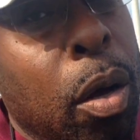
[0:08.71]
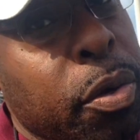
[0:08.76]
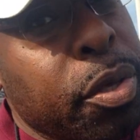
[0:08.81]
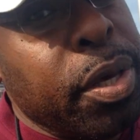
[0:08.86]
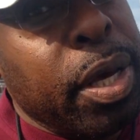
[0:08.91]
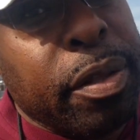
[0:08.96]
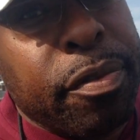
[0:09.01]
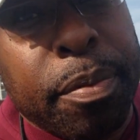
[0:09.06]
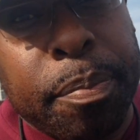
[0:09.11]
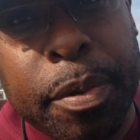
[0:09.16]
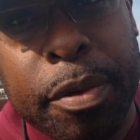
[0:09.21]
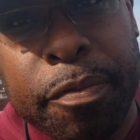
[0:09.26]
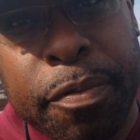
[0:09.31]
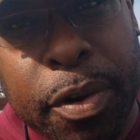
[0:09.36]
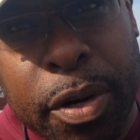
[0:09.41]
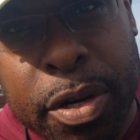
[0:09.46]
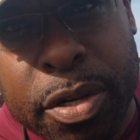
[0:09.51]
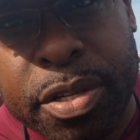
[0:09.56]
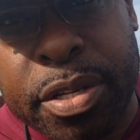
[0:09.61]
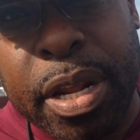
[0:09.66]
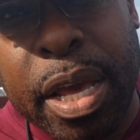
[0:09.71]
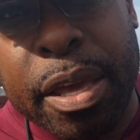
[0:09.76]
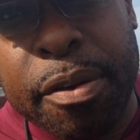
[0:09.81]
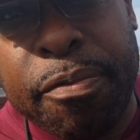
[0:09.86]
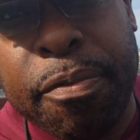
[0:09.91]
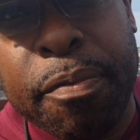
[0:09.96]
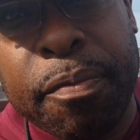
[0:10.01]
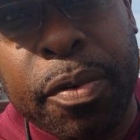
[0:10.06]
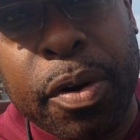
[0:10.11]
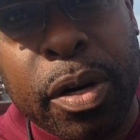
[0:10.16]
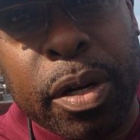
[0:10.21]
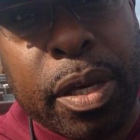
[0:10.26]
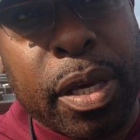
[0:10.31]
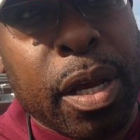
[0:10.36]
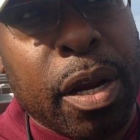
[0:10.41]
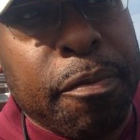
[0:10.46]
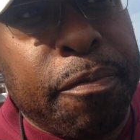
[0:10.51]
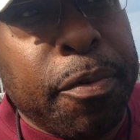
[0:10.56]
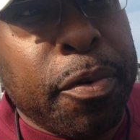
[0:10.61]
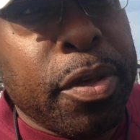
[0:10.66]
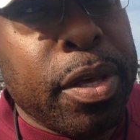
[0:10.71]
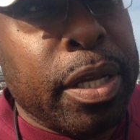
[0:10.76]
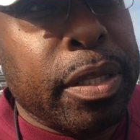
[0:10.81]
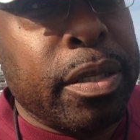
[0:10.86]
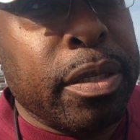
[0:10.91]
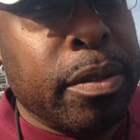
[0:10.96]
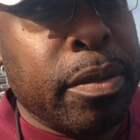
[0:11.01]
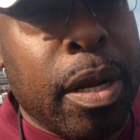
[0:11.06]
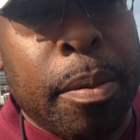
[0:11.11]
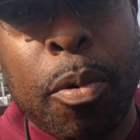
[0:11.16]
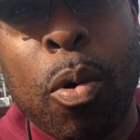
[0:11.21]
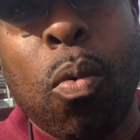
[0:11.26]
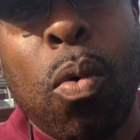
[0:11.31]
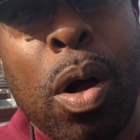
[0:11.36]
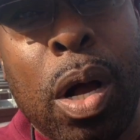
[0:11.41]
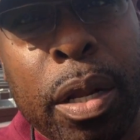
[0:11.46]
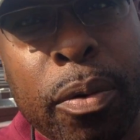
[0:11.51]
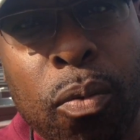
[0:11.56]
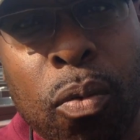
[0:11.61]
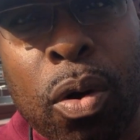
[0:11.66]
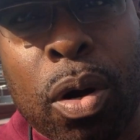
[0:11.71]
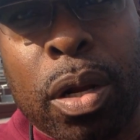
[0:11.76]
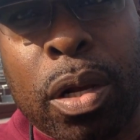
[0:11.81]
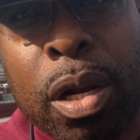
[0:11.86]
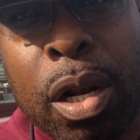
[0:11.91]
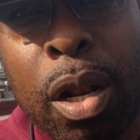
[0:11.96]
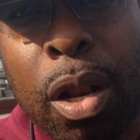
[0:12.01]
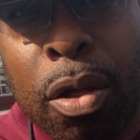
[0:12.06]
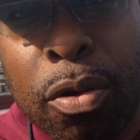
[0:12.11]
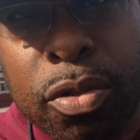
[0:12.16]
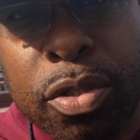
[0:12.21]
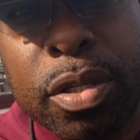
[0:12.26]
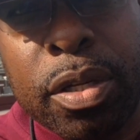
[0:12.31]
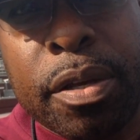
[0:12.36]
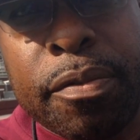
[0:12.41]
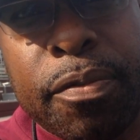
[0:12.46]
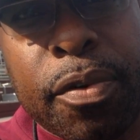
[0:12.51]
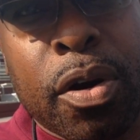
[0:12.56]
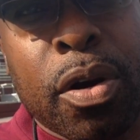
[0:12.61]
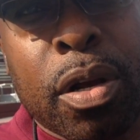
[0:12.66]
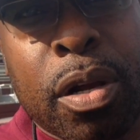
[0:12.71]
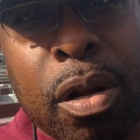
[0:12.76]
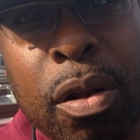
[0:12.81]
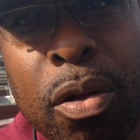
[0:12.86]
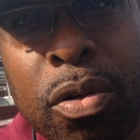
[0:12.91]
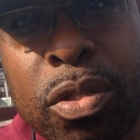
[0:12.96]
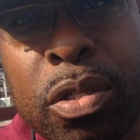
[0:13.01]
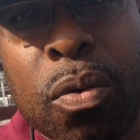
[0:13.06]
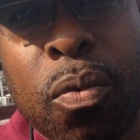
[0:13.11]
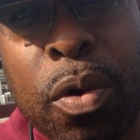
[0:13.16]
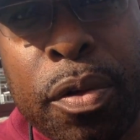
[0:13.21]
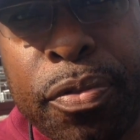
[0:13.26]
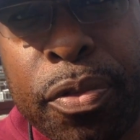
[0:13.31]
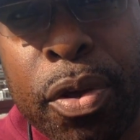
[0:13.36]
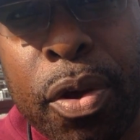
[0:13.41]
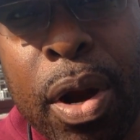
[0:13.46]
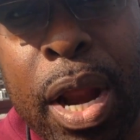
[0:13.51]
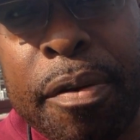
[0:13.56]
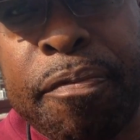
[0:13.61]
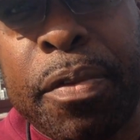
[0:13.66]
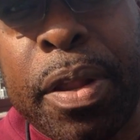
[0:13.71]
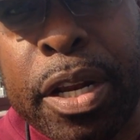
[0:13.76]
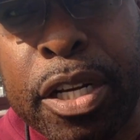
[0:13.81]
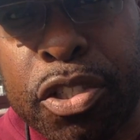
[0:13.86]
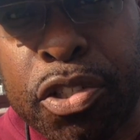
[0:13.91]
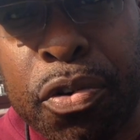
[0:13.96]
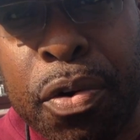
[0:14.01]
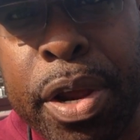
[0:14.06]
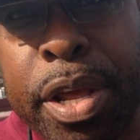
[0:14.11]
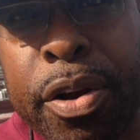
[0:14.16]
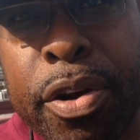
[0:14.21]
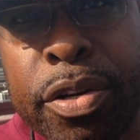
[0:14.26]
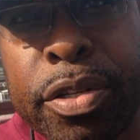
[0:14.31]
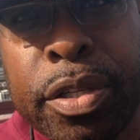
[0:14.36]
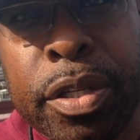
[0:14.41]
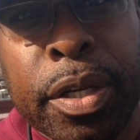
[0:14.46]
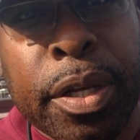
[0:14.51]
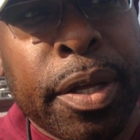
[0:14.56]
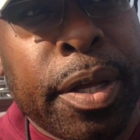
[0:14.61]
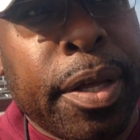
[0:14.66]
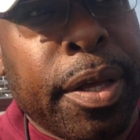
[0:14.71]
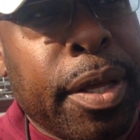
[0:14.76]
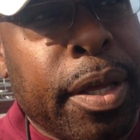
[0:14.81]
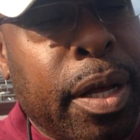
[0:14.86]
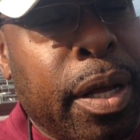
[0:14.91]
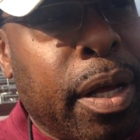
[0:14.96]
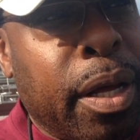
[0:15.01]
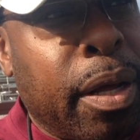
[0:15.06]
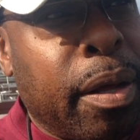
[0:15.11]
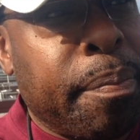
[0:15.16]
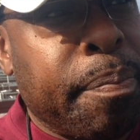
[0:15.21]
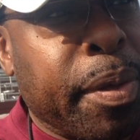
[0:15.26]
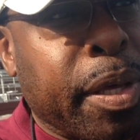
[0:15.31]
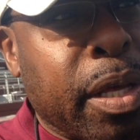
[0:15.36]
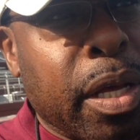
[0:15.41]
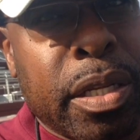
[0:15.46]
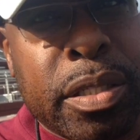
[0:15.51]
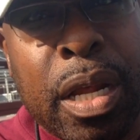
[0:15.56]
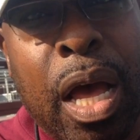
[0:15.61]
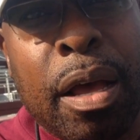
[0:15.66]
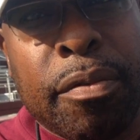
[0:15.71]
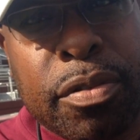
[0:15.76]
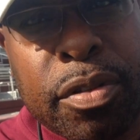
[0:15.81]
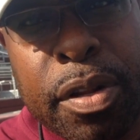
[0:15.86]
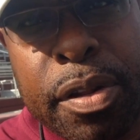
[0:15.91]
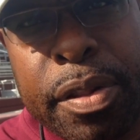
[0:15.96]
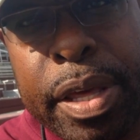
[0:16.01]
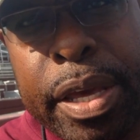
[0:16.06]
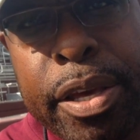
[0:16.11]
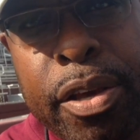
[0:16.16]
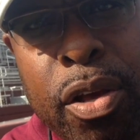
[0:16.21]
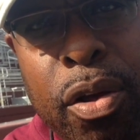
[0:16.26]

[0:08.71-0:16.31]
Oh, you have to be very safe, very careful. You have to, number one, work very closely with your athletic trainers because obviously they